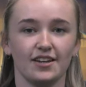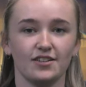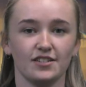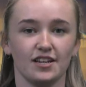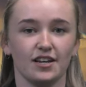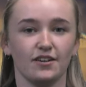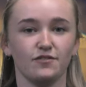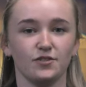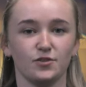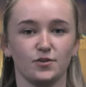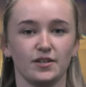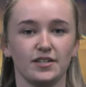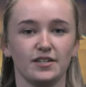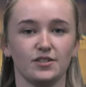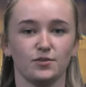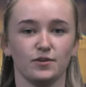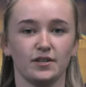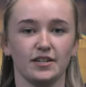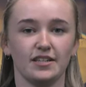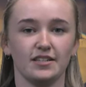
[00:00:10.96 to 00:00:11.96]
how tough
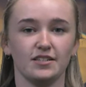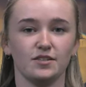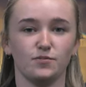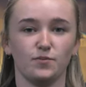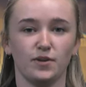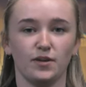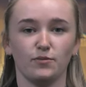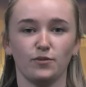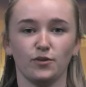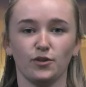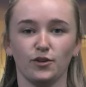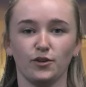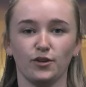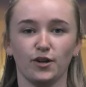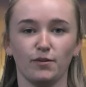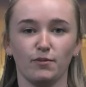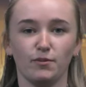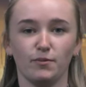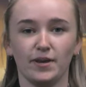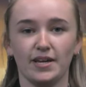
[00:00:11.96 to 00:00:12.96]
2020 has been with a
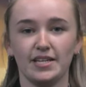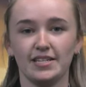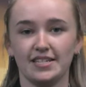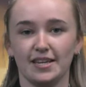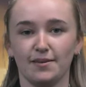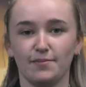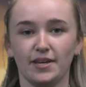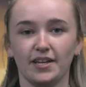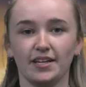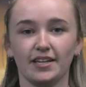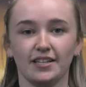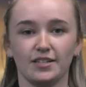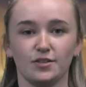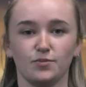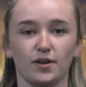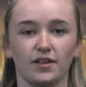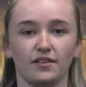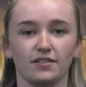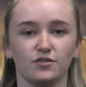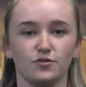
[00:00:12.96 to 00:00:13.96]
global pandemic
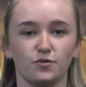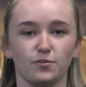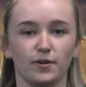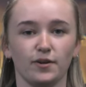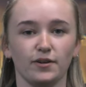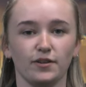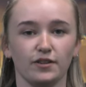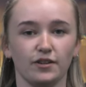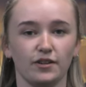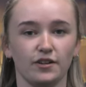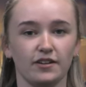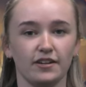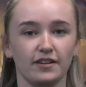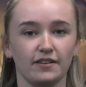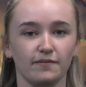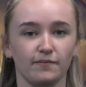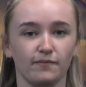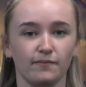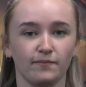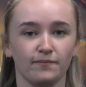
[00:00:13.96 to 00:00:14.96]
as well as remote
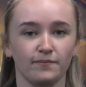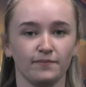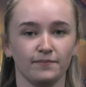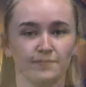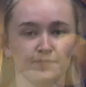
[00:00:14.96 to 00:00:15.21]
learning.